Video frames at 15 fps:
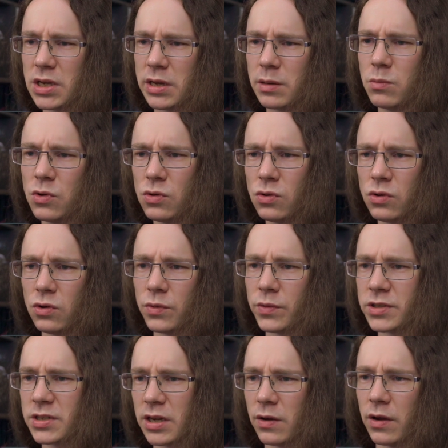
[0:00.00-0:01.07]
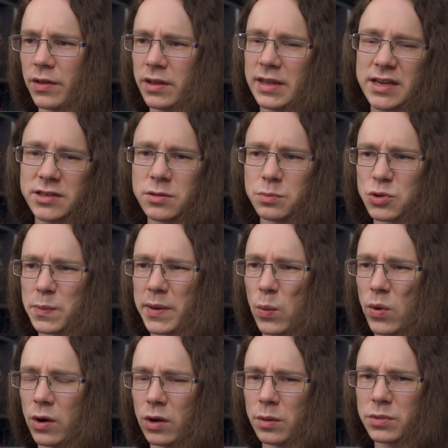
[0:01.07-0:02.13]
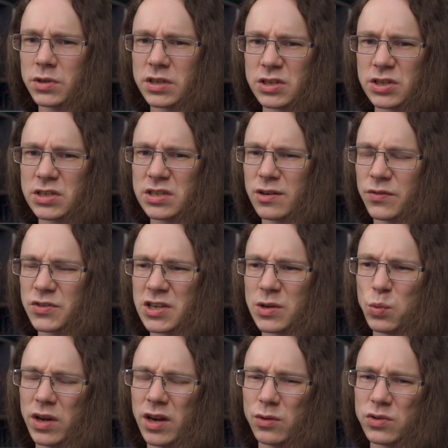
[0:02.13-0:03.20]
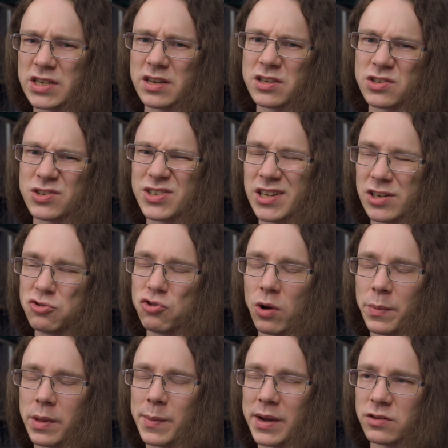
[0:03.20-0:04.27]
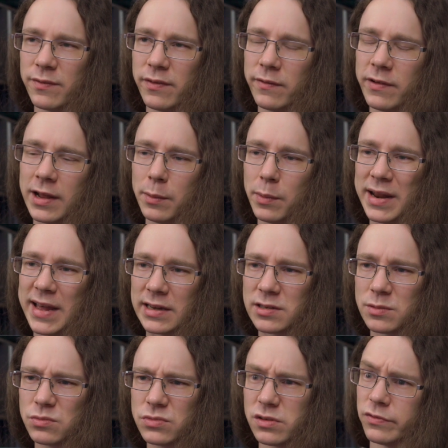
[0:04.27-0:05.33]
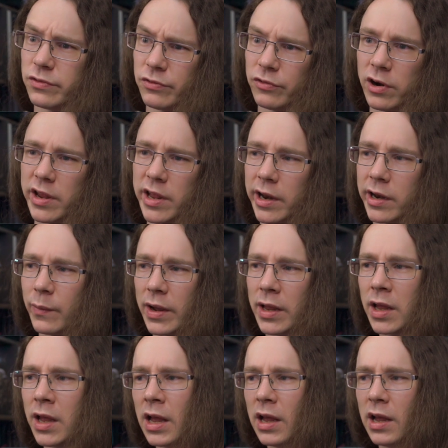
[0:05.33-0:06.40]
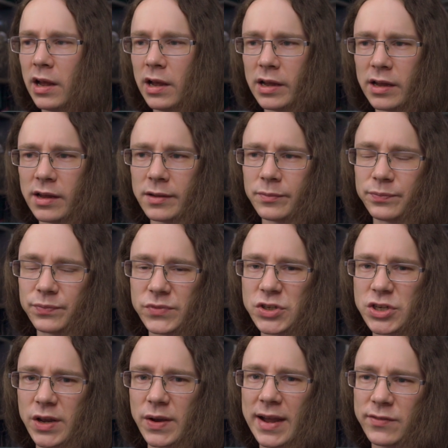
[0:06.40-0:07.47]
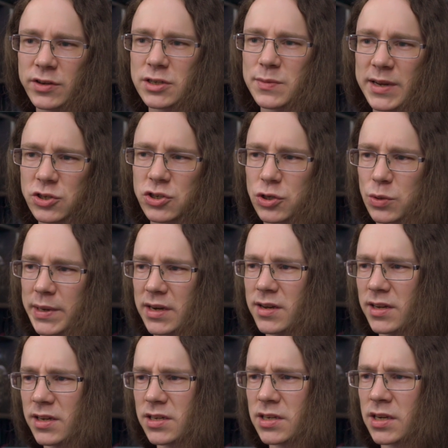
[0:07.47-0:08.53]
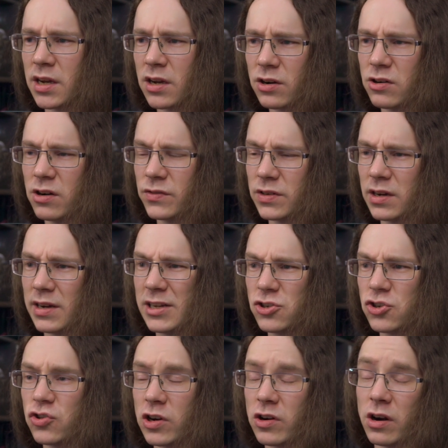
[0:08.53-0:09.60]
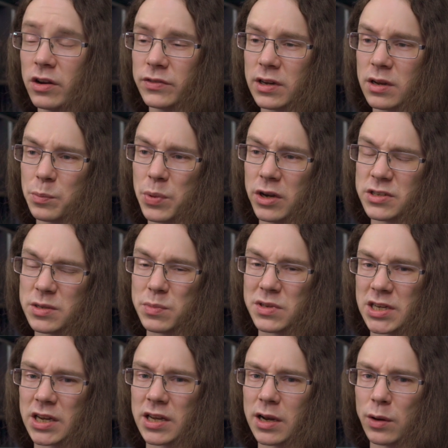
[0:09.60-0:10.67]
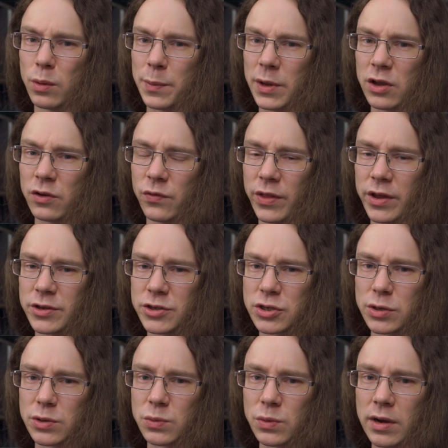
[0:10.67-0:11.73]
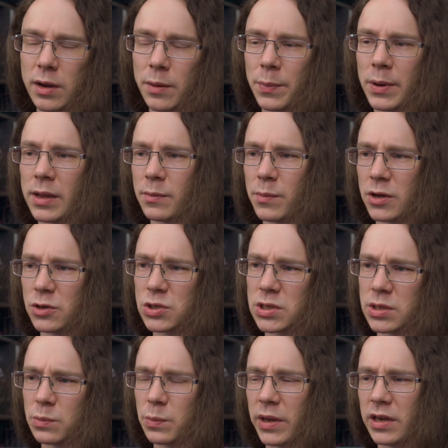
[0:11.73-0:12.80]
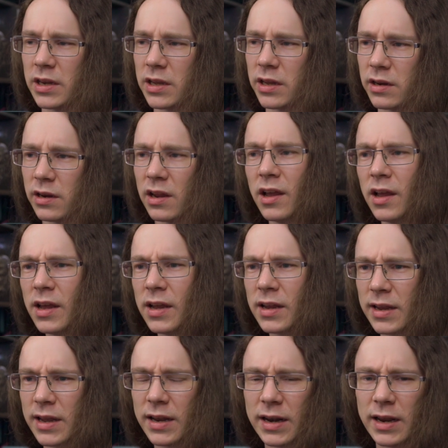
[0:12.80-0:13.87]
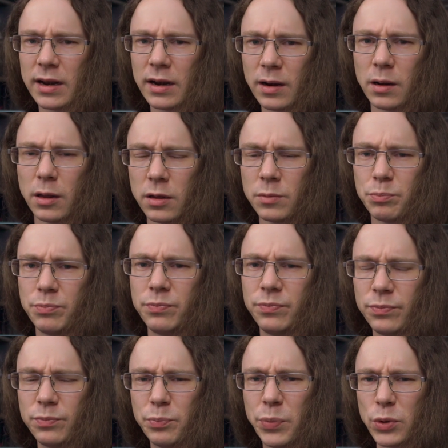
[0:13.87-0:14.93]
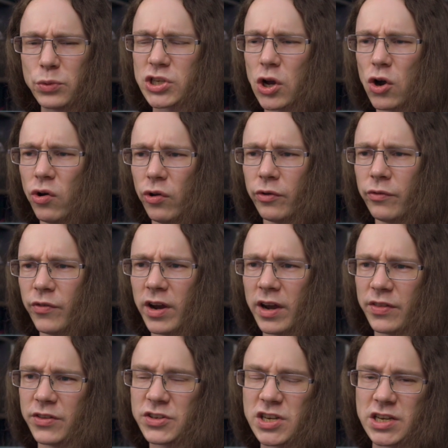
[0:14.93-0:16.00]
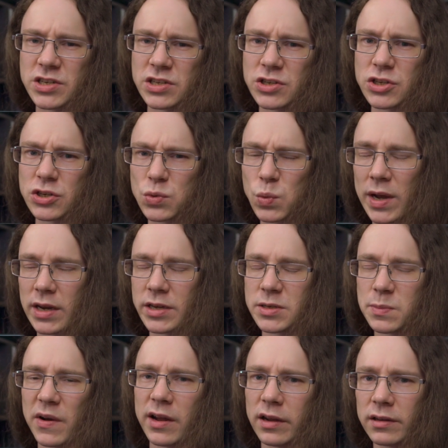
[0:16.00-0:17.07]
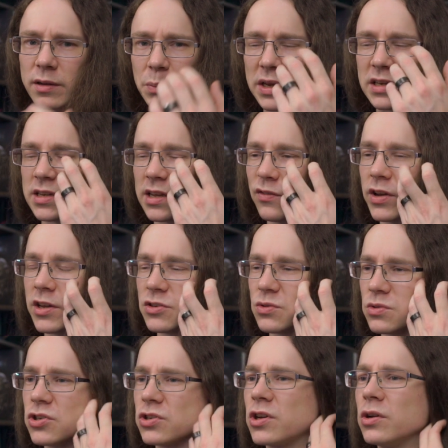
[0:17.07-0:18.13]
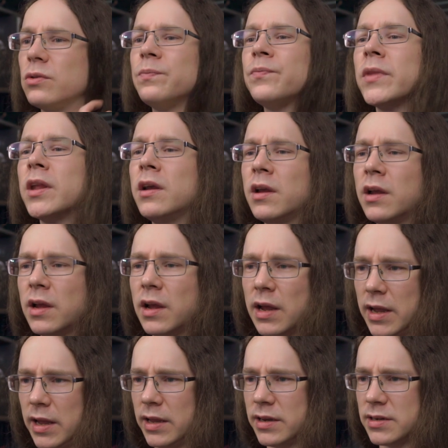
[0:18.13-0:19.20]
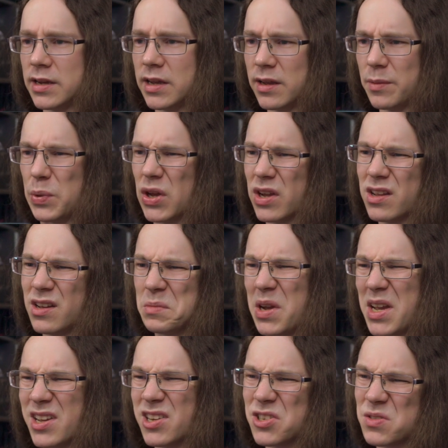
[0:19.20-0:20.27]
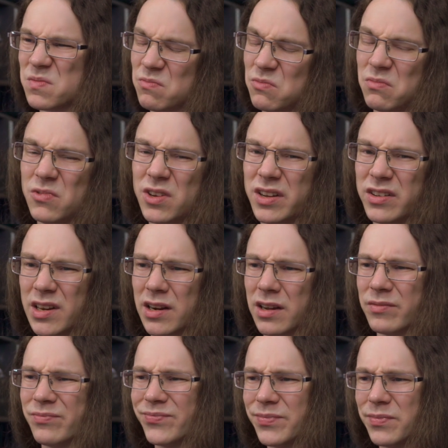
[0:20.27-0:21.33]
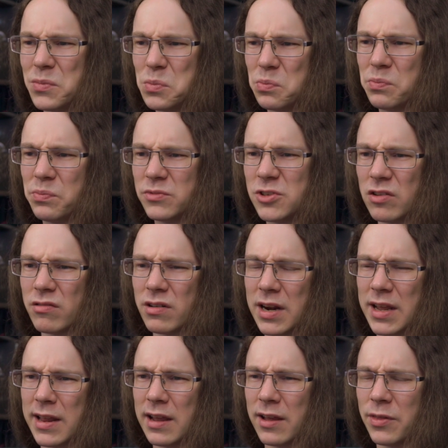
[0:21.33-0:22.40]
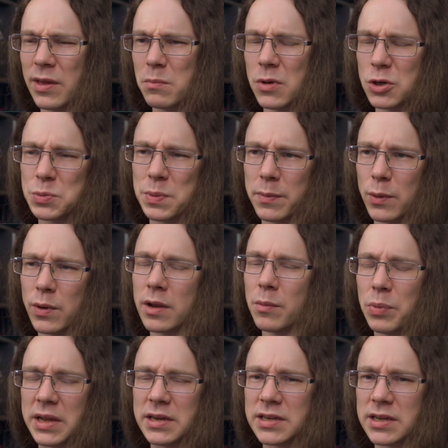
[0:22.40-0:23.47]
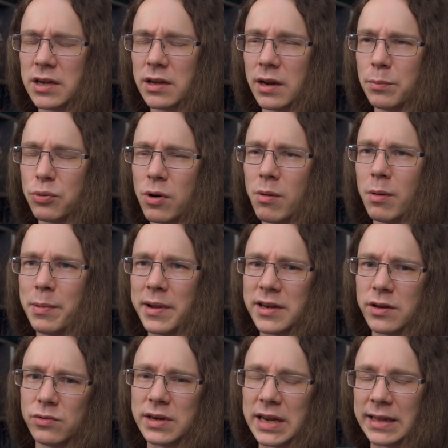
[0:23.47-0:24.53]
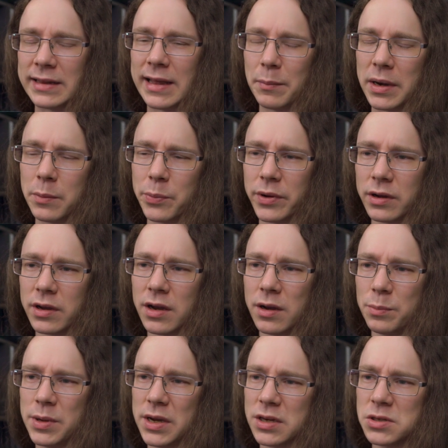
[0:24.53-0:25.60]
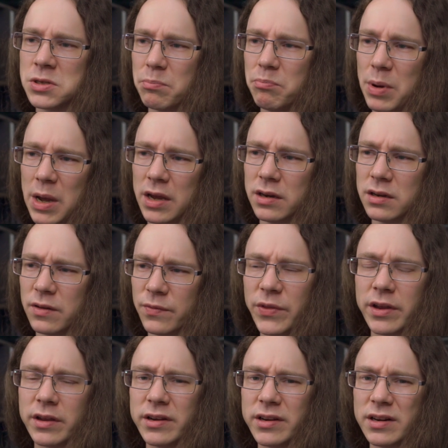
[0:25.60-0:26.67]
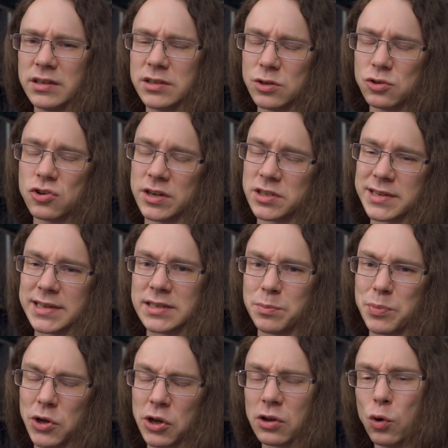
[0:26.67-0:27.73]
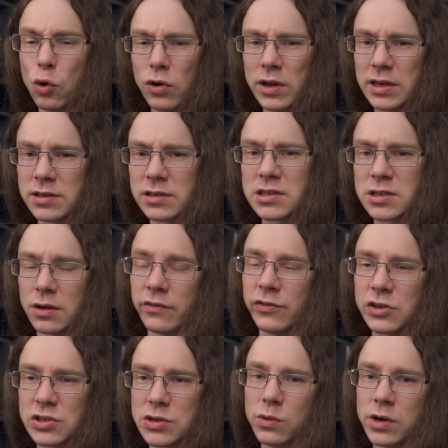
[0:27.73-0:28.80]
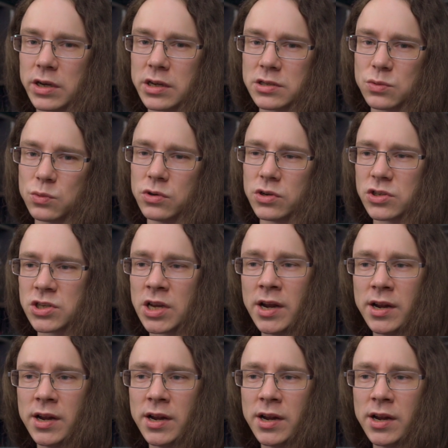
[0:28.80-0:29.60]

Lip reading: and more. So I think the atoms will be welcome, because obviously we know Seasons did drop the amount of available atoms, for free anyway. So having some extras will be nice. Legendary crafting components in particular will be good for those who play the most. I mean, you can get a little boost on via the Seasons, as well as by completing events, which is cool. And perk card packs, well, you know, generally I think most people who are completing early probably don't need that many perk card packs, but they do translate to perk coins, so if you're still working towards